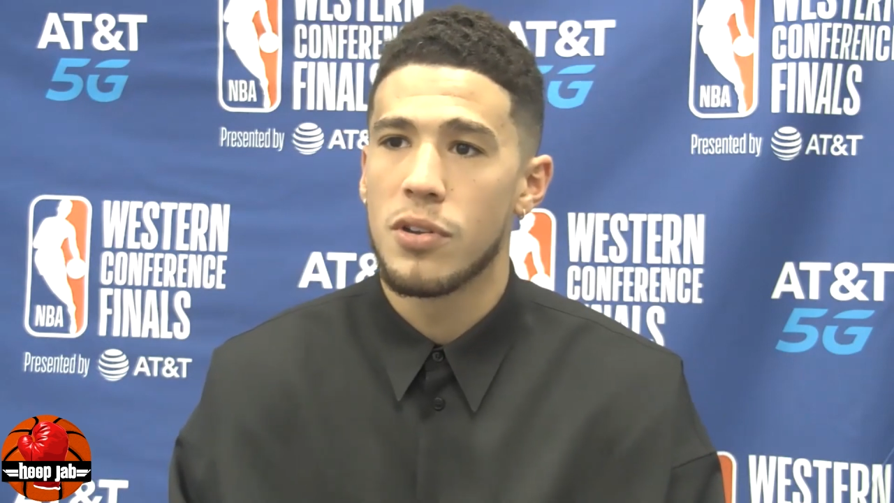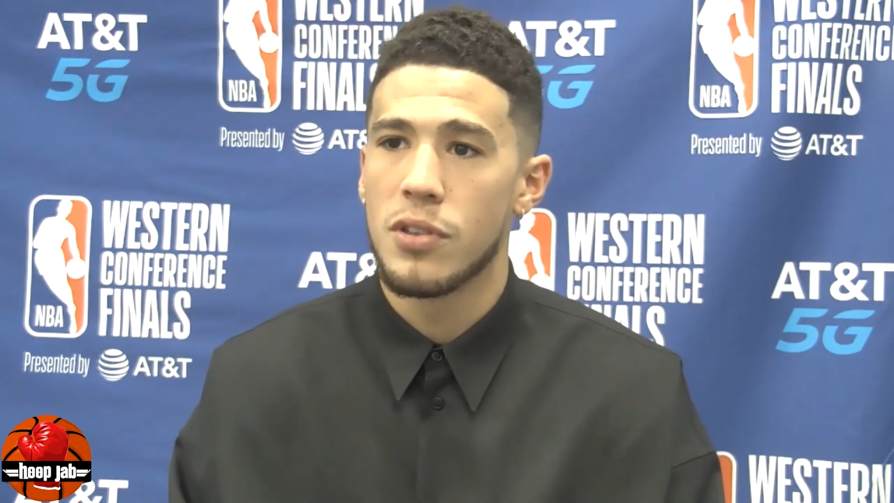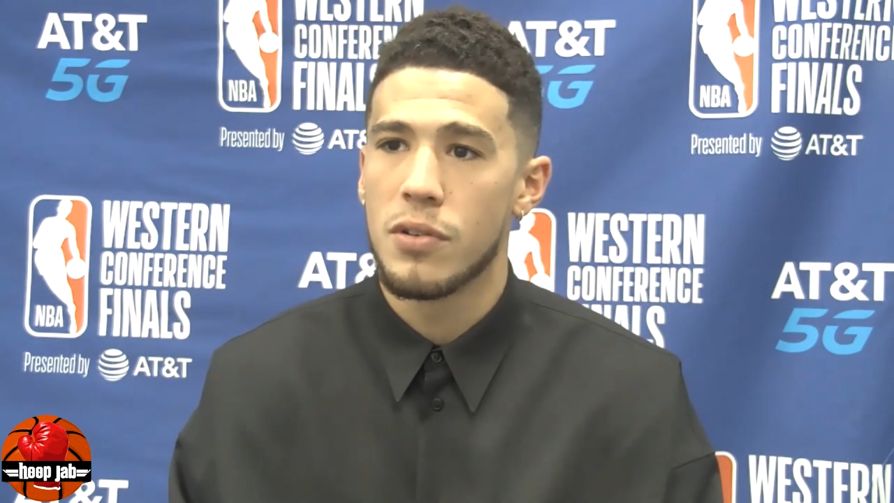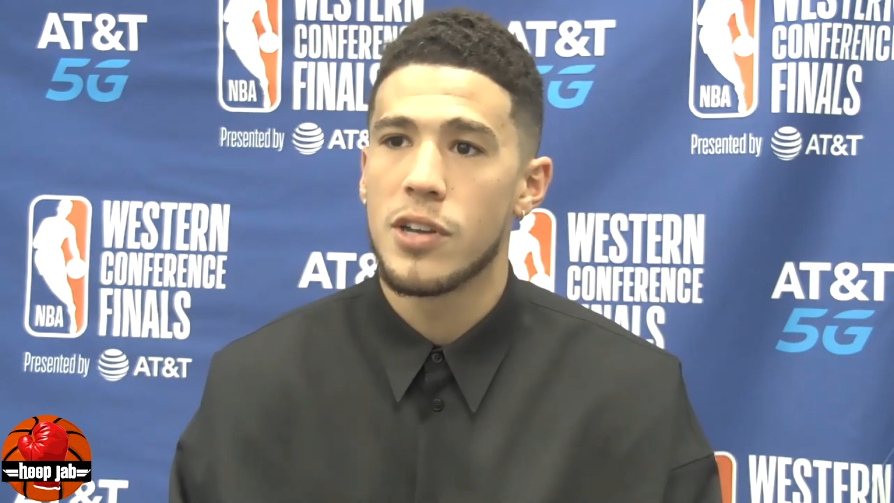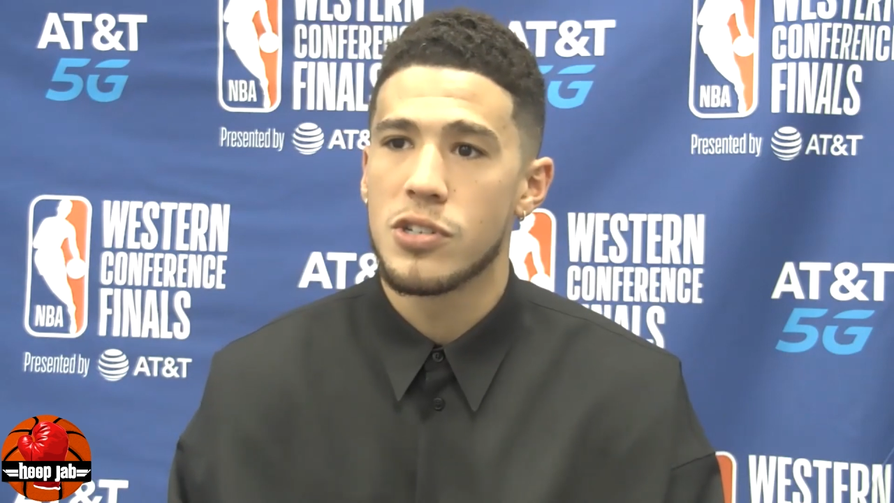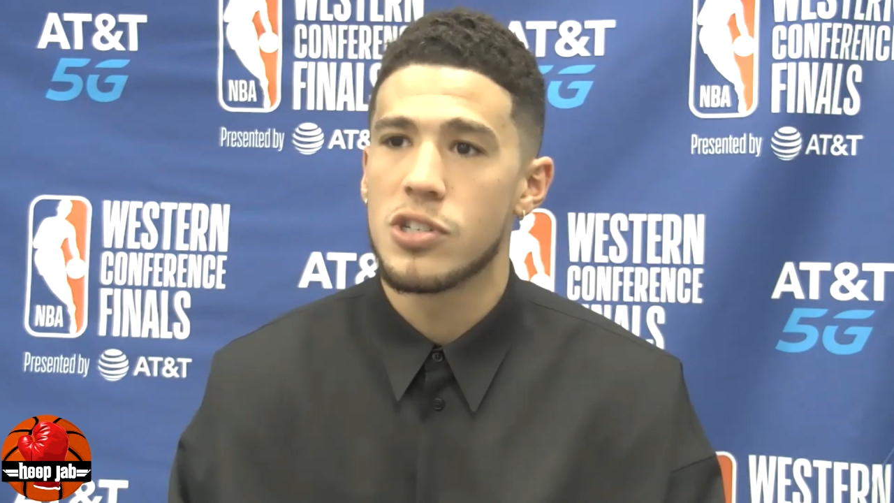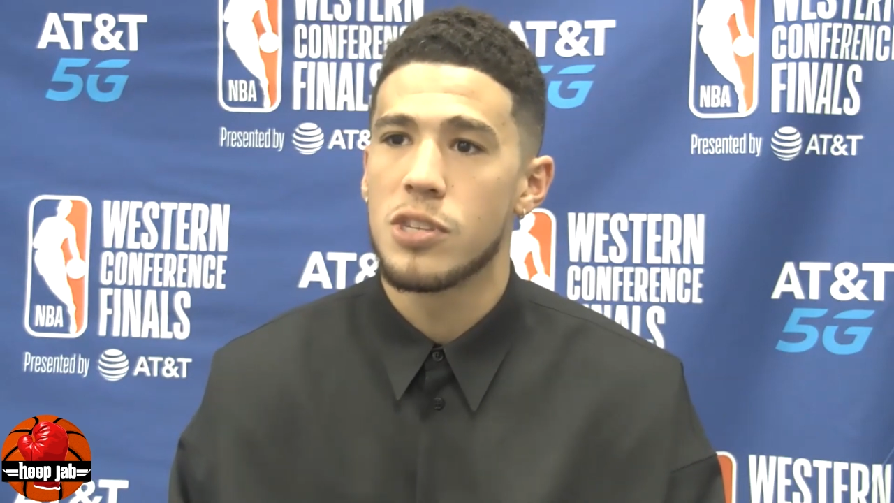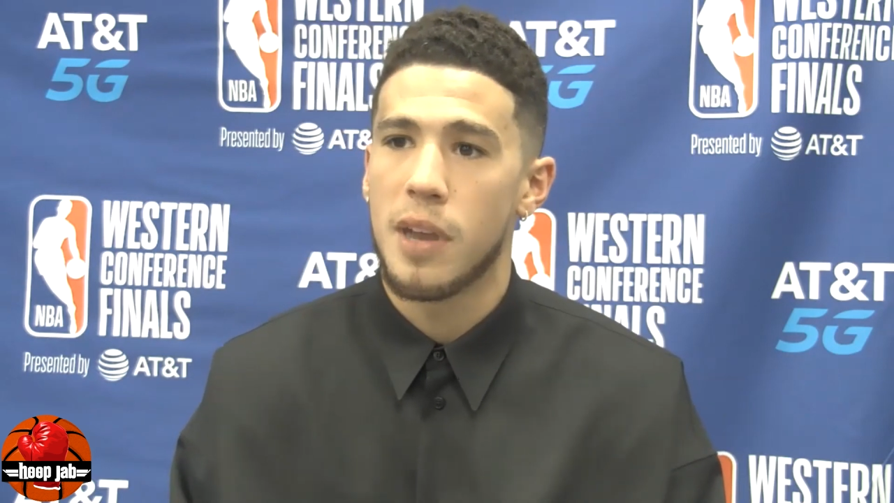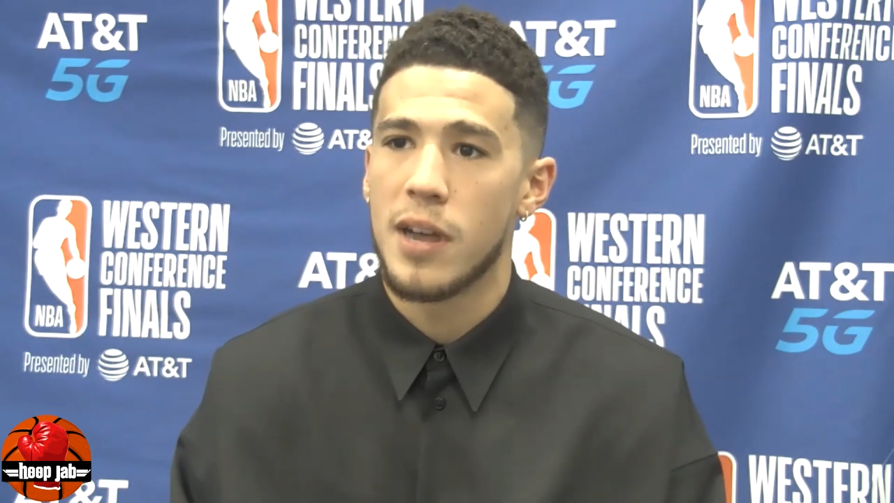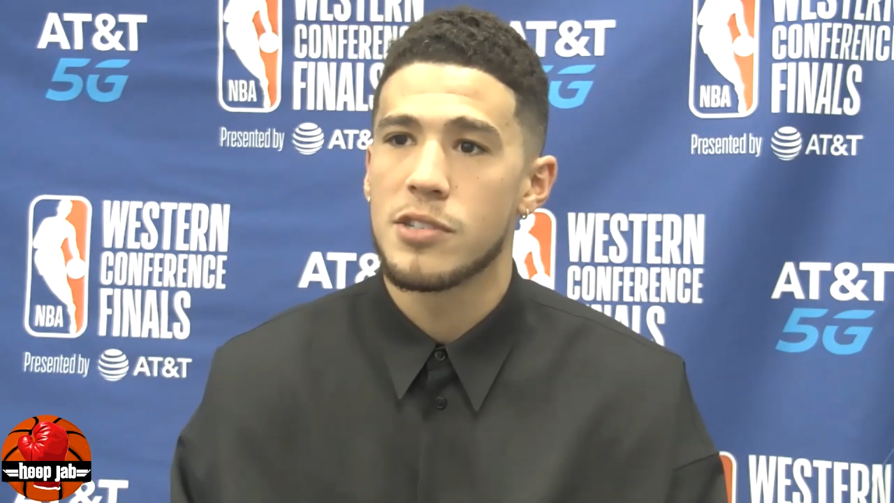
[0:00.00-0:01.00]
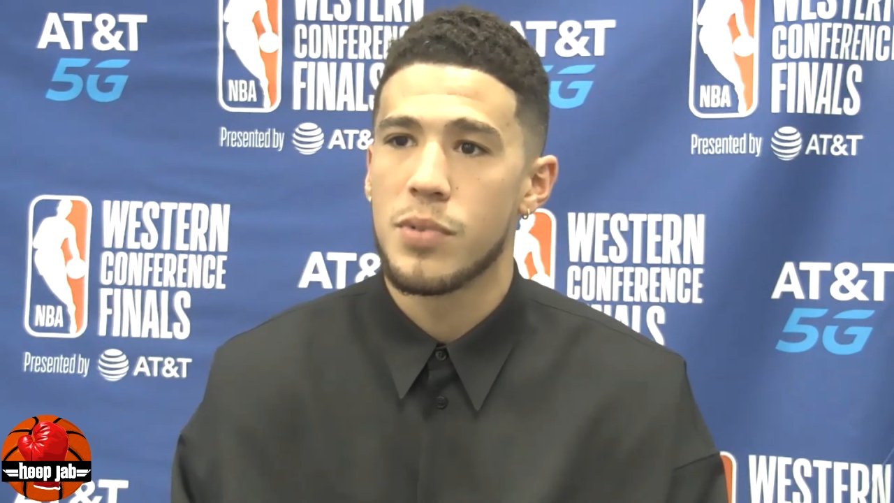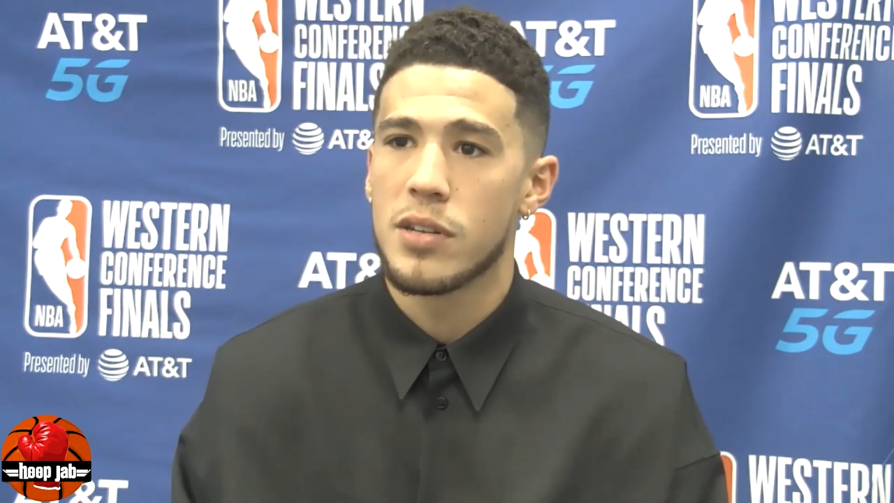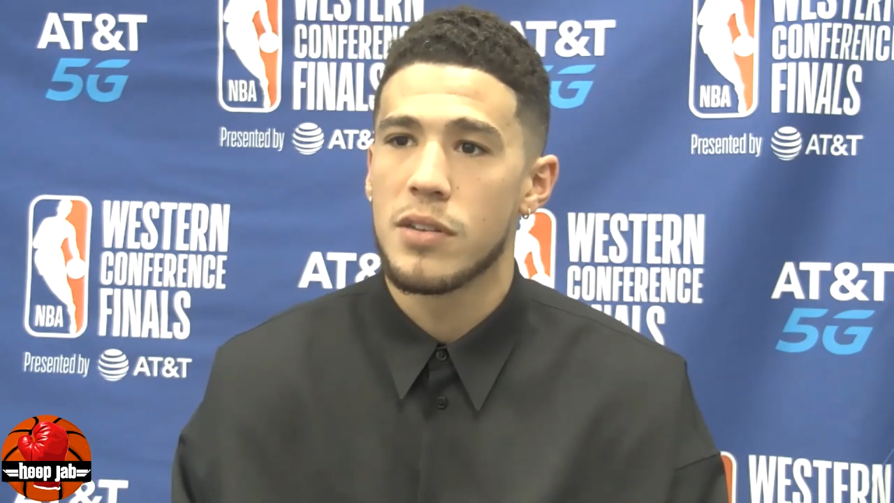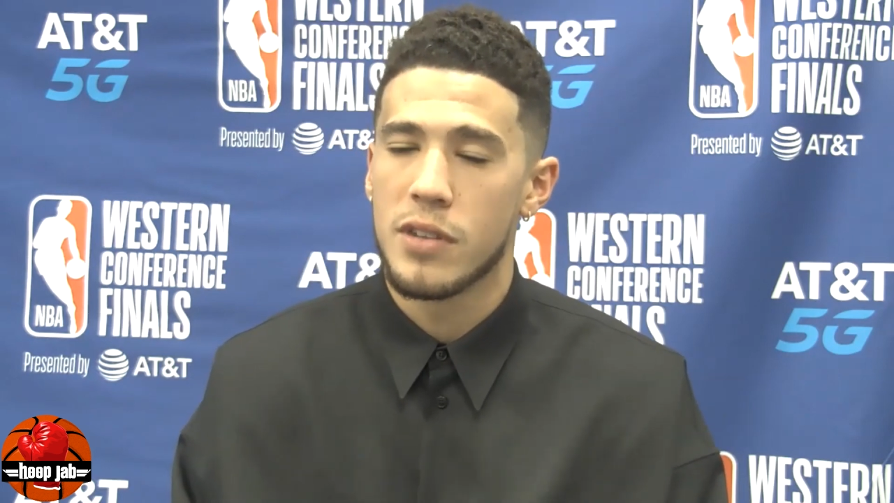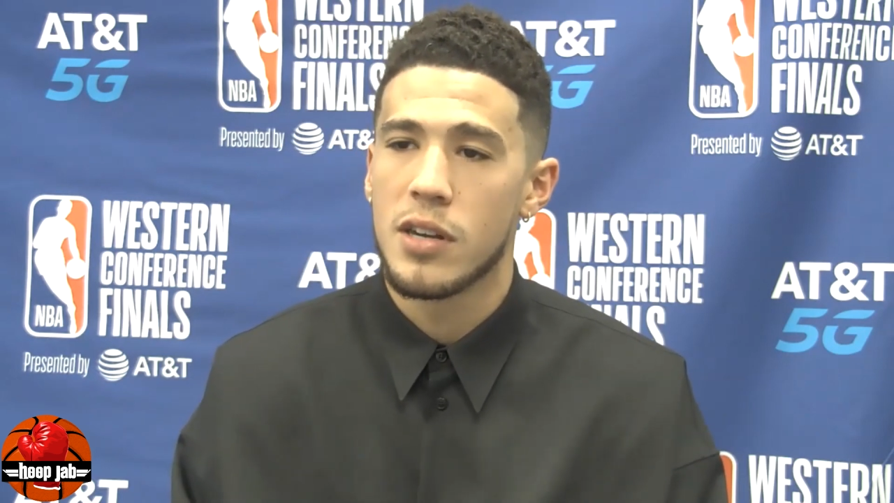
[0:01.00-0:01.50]
the relationship aspect of
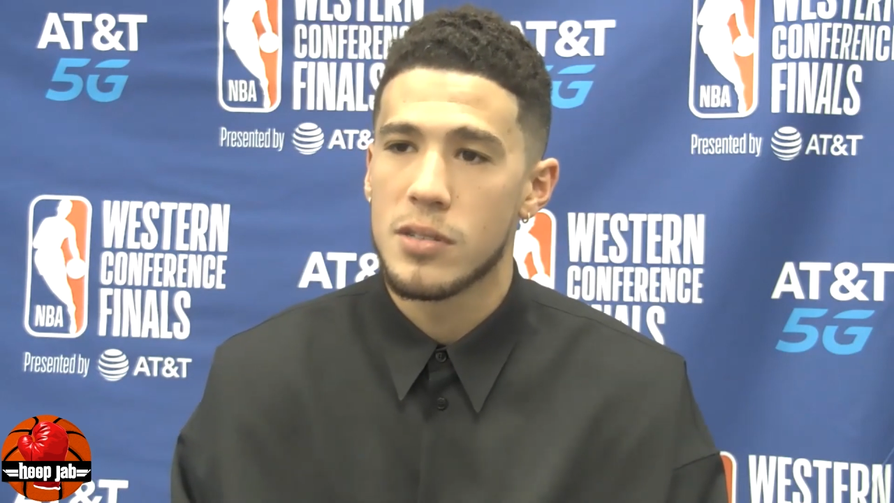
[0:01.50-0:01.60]
it is.